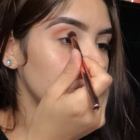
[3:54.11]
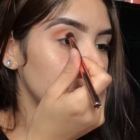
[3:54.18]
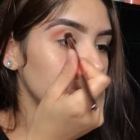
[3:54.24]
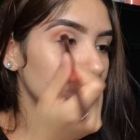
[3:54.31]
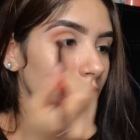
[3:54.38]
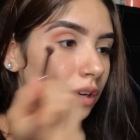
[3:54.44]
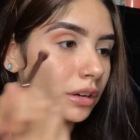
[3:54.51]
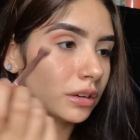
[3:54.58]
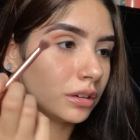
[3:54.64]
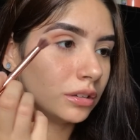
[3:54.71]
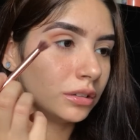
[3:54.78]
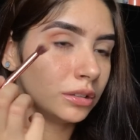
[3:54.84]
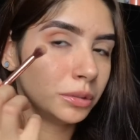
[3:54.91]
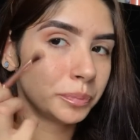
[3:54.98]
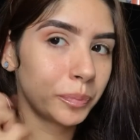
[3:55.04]
I'm like,
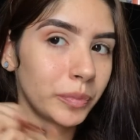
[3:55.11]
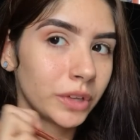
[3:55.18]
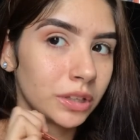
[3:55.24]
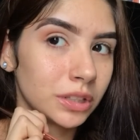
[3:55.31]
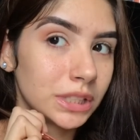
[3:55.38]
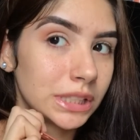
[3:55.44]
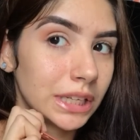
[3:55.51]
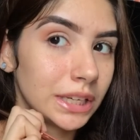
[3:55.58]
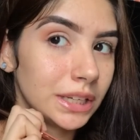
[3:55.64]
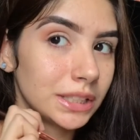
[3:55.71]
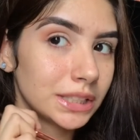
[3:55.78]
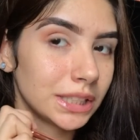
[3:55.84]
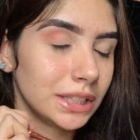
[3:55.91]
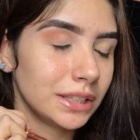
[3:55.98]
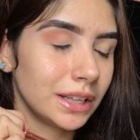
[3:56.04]
this
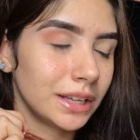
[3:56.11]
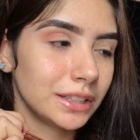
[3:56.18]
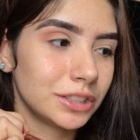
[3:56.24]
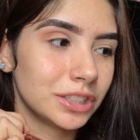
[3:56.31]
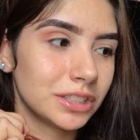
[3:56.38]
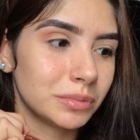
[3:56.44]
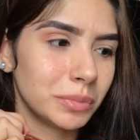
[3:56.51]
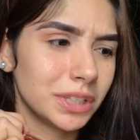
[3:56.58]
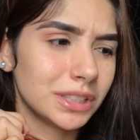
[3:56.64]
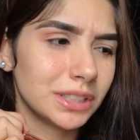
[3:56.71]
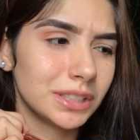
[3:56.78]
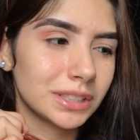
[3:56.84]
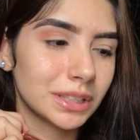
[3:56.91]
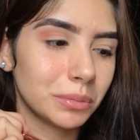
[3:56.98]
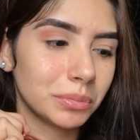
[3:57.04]
lady's saying like she's
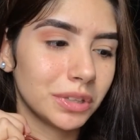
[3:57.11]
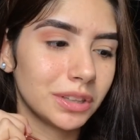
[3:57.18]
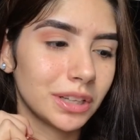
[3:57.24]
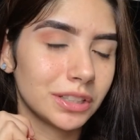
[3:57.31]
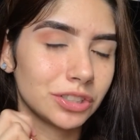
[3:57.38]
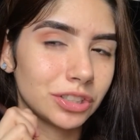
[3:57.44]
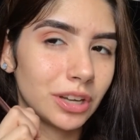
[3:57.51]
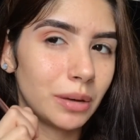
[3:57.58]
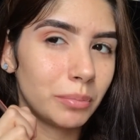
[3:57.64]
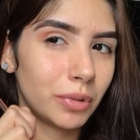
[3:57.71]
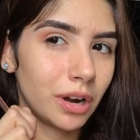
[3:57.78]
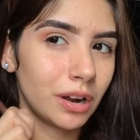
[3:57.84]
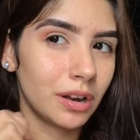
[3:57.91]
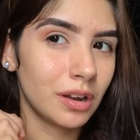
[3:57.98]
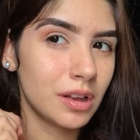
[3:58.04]
missing something, that she had
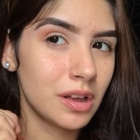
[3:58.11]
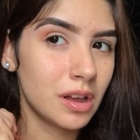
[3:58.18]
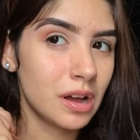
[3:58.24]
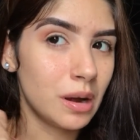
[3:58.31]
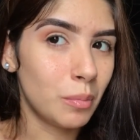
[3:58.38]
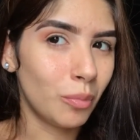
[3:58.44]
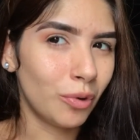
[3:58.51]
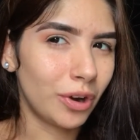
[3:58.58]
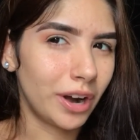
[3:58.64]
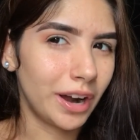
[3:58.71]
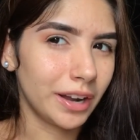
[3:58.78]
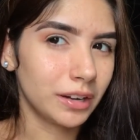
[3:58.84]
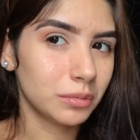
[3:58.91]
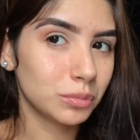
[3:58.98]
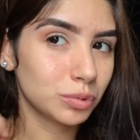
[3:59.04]
brought more
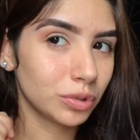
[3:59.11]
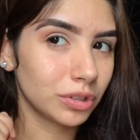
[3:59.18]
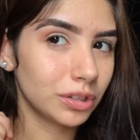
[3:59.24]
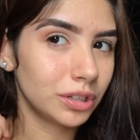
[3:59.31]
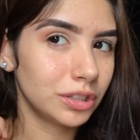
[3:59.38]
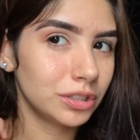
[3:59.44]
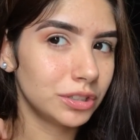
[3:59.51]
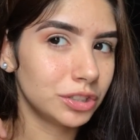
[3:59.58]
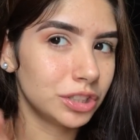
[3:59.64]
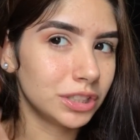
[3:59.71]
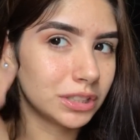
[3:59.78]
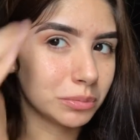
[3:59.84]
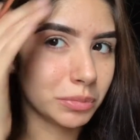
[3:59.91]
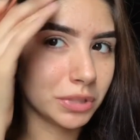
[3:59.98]
items with her and she's